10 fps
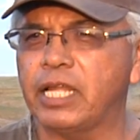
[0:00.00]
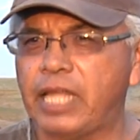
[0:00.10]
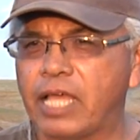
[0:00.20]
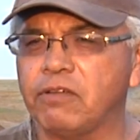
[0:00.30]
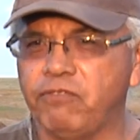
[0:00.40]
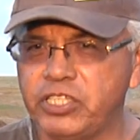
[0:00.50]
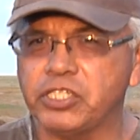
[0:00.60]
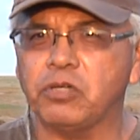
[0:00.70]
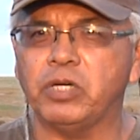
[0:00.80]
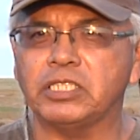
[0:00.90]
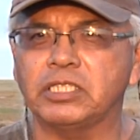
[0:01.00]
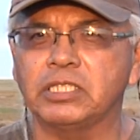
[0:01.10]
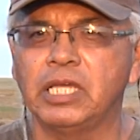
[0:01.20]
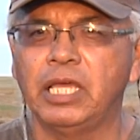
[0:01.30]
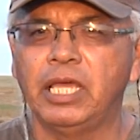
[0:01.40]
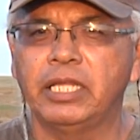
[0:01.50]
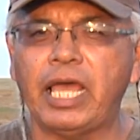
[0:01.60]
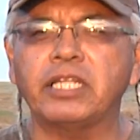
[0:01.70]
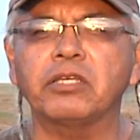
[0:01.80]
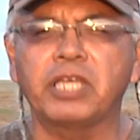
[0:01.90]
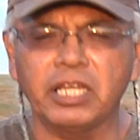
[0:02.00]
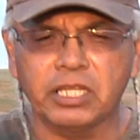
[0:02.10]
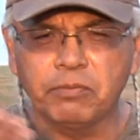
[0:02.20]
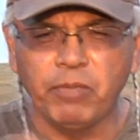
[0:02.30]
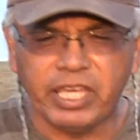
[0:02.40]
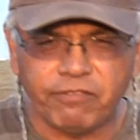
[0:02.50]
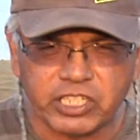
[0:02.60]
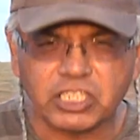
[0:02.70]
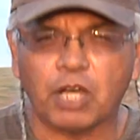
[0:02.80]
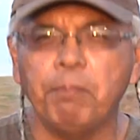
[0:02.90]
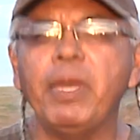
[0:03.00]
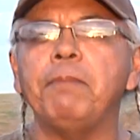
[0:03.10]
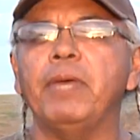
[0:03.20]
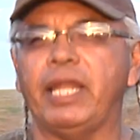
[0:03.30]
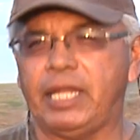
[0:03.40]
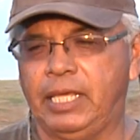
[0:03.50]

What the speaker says: that can vision quest, that can give his commitment,